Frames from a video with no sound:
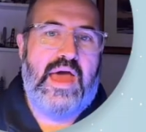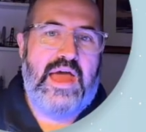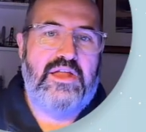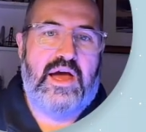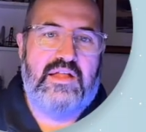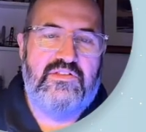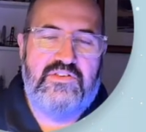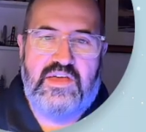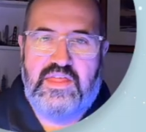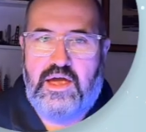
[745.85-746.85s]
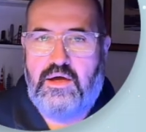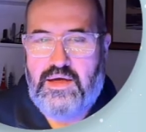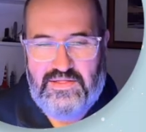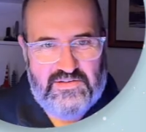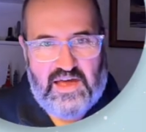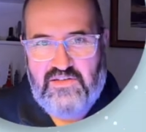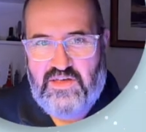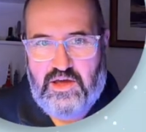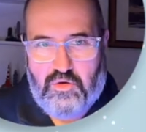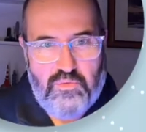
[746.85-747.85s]
And I can see there, in this case
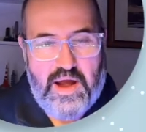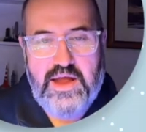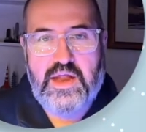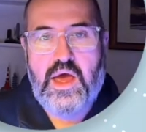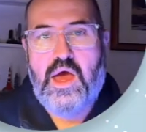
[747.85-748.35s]
here, great.